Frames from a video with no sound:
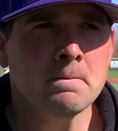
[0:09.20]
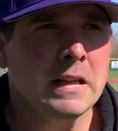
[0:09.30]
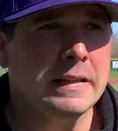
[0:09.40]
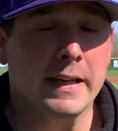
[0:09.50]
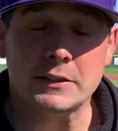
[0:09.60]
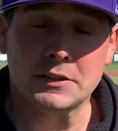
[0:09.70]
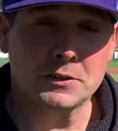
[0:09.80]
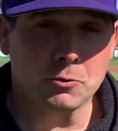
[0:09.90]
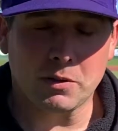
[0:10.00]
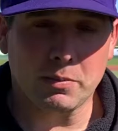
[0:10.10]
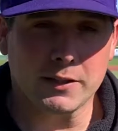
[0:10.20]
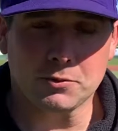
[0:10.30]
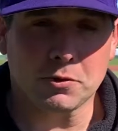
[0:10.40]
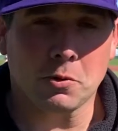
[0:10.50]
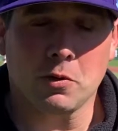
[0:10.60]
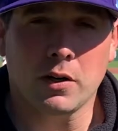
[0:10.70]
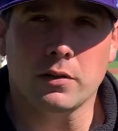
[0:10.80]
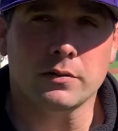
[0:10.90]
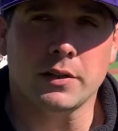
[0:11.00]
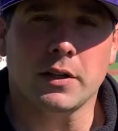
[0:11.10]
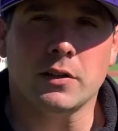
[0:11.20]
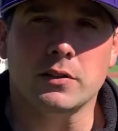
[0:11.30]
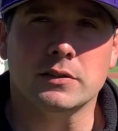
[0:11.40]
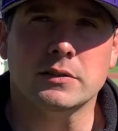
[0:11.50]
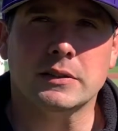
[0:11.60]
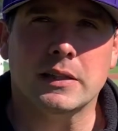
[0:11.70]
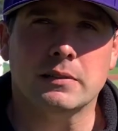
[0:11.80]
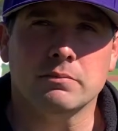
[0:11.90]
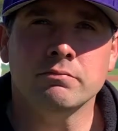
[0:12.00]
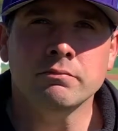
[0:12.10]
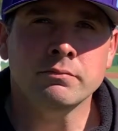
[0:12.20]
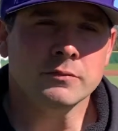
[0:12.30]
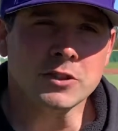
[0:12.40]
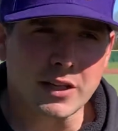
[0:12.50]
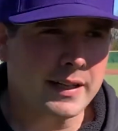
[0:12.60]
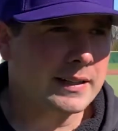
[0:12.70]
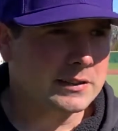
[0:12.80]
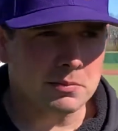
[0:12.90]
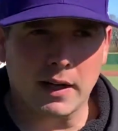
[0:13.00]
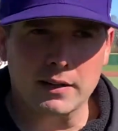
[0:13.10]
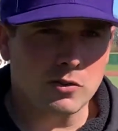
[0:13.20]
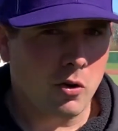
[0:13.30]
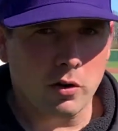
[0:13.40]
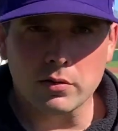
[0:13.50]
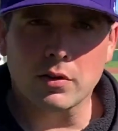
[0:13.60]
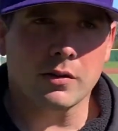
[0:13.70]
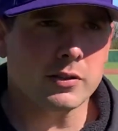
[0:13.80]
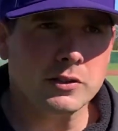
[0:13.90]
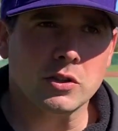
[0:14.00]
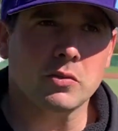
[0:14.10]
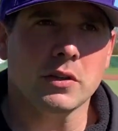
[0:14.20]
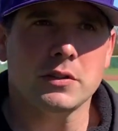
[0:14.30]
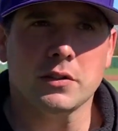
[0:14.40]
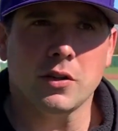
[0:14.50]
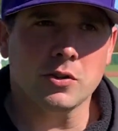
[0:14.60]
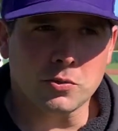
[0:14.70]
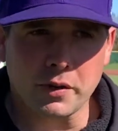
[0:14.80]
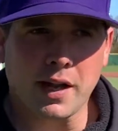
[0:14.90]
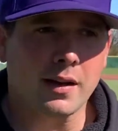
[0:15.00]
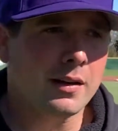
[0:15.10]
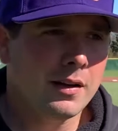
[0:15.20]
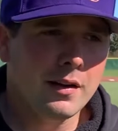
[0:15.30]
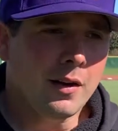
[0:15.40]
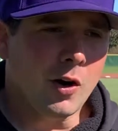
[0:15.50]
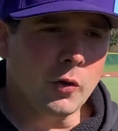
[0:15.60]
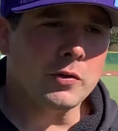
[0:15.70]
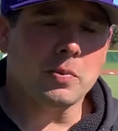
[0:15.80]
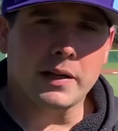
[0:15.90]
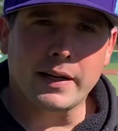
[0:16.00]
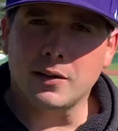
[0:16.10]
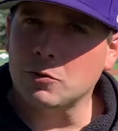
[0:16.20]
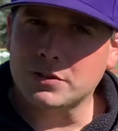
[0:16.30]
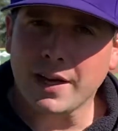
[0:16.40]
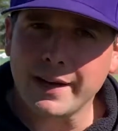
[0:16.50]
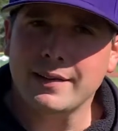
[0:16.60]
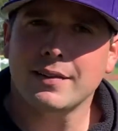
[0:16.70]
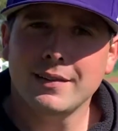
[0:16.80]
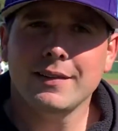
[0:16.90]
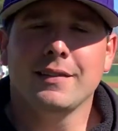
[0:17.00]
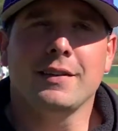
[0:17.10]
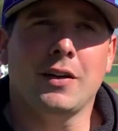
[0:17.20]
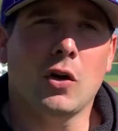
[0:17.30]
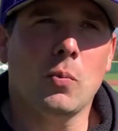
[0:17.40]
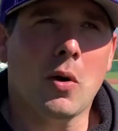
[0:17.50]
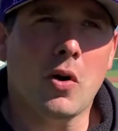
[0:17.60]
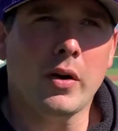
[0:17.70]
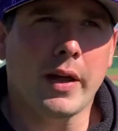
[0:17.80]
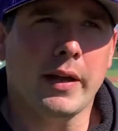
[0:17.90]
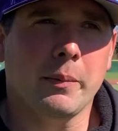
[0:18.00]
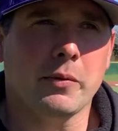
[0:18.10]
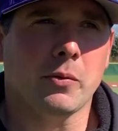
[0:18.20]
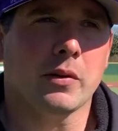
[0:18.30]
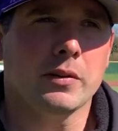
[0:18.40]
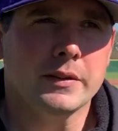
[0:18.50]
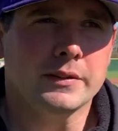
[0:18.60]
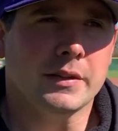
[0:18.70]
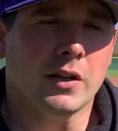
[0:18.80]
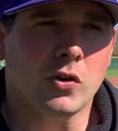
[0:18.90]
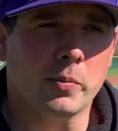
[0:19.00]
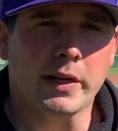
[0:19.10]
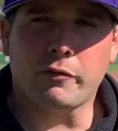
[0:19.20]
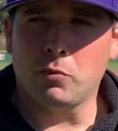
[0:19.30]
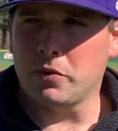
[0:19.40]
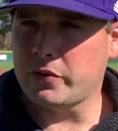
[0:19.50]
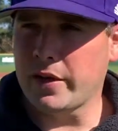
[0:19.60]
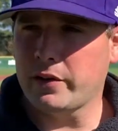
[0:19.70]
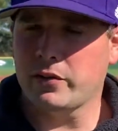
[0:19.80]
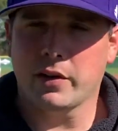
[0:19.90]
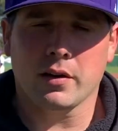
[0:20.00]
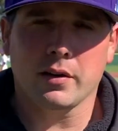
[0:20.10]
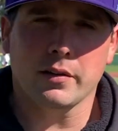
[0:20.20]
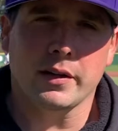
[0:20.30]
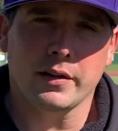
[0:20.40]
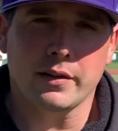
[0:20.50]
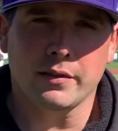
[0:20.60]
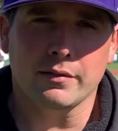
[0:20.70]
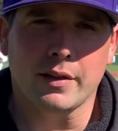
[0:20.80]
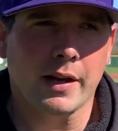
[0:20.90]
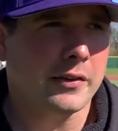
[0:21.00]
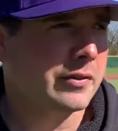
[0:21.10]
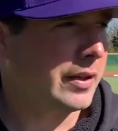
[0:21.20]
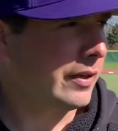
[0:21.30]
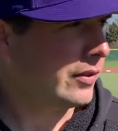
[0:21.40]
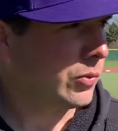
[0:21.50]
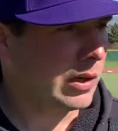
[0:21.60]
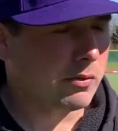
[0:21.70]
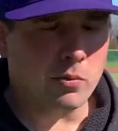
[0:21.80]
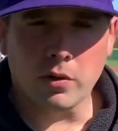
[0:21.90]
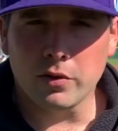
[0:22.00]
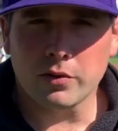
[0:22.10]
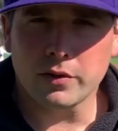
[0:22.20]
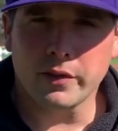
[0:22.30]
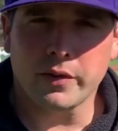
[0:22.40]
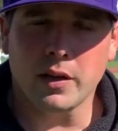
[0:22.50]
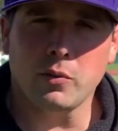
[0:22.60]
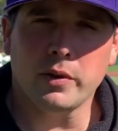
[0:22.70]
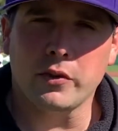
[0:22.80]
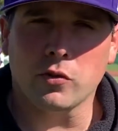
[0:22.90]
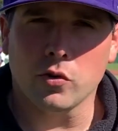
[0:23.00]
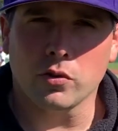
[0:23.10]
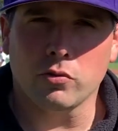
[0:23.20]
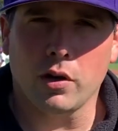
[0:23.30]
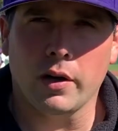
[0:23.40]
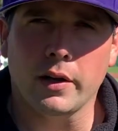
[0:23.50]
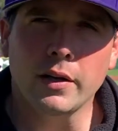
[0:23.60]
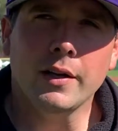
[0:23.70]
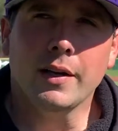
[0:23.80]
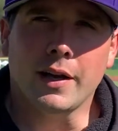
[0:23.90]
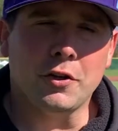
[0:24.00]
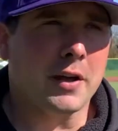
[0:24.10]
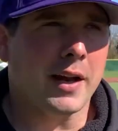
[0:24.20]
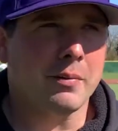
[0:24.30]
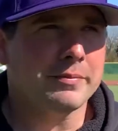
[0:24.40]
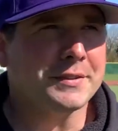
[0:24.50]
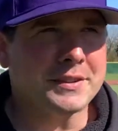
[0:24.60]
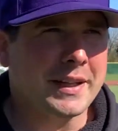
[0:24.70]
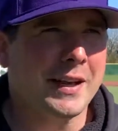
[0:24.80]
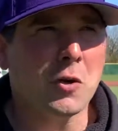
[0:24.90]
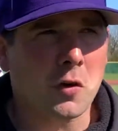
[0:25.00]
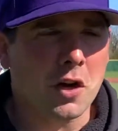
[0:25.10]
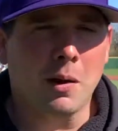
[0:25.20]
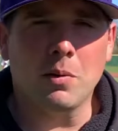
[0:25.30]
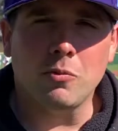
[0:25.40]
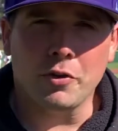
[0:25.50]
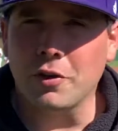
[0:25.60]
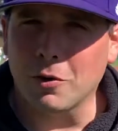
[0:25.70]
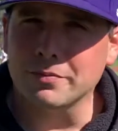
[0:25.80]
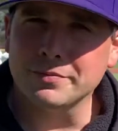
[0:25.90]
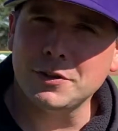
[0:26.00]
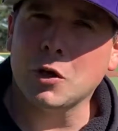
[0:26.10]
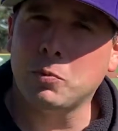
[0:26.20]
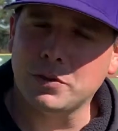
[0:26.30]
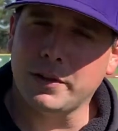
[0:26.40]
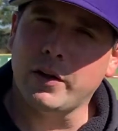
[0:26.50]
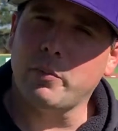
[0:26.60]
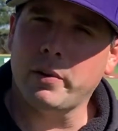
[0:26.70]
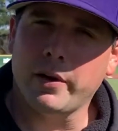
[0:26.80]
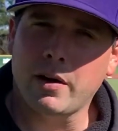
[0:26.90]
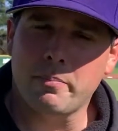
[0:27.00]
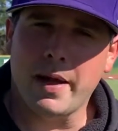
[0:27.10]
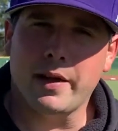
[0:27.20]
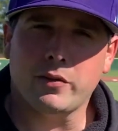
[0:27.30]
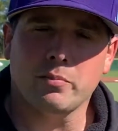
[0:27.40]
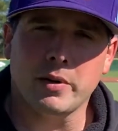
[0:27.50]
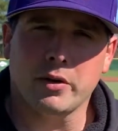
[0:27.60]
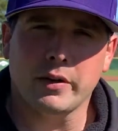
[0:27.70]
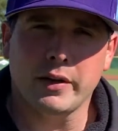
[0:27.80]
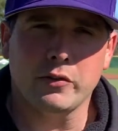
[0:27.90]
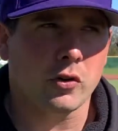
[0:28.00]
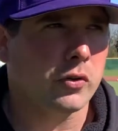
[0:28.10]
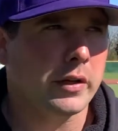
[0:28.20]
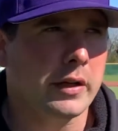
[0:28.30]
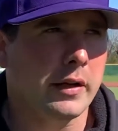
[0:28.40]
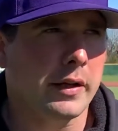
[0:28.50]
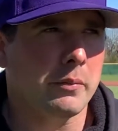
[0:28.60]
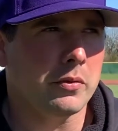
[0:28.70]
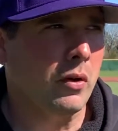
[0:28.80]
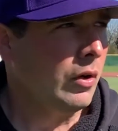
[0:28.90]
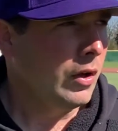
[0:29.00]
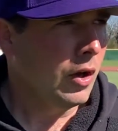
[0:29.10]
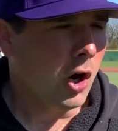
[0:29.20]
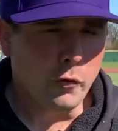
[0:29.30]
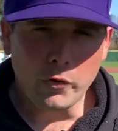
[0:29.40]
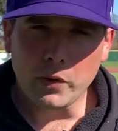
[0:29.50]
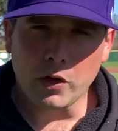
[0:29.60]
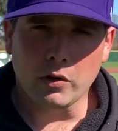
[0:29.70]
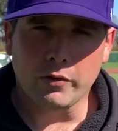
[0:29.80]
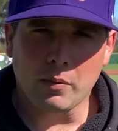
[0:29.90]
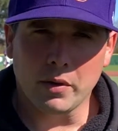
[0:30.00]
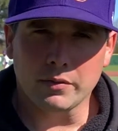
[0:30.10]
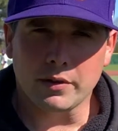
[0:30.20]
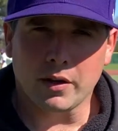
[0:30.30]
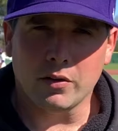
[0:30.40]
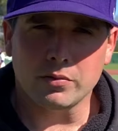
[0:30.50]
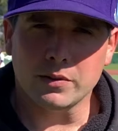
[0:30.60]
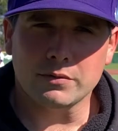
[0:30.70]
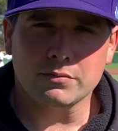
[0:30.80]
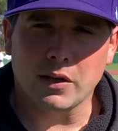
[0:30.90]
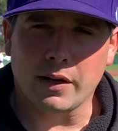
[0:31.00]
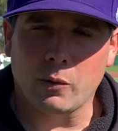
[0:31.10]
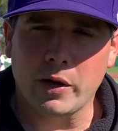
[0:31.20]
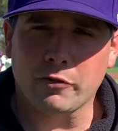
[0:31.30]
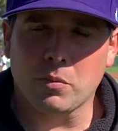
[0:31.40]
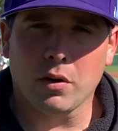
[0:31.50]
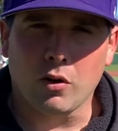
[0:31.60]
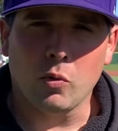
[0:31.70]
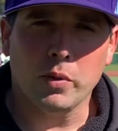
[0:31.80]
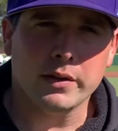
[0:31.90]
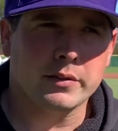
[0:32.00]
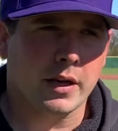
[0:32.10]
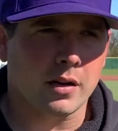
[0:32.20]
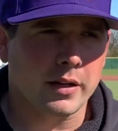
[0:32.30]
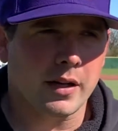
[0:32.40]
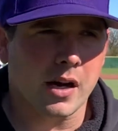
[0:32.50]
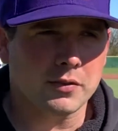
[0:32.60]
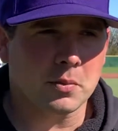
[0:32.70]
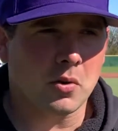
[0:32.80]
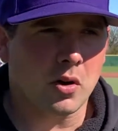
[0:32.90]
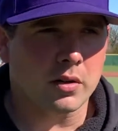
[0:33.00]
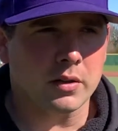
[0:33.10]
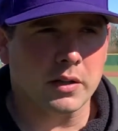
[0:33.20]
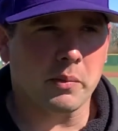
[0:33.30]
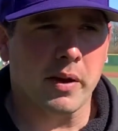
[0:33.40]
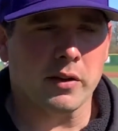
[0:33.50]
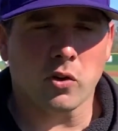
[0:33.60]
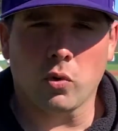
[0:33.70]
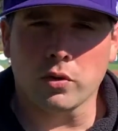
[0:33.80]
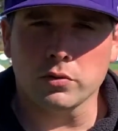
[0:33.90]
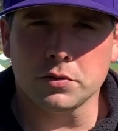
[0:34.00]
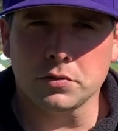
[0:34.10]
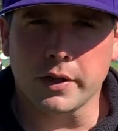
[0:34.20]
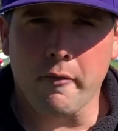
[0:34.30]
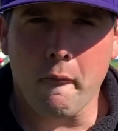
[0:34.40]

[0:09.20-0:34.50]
Yeah, he's hitting from the bats really well, you know, and um, just got to get some guys going offensively to know three. Not always playing those tight, you know, ball games where you know we make a few mistakes there in, a, in the ninth or tenth or whatever it was, tenth inning when they scored a run, and and you got to just can't overcome them when you don't you know put together better at bats and better innings early in the game. So hopefully we learn from it. You know, we, we get away from it a little bit, take our day off tomorrow, and get back go to work on Tuesday.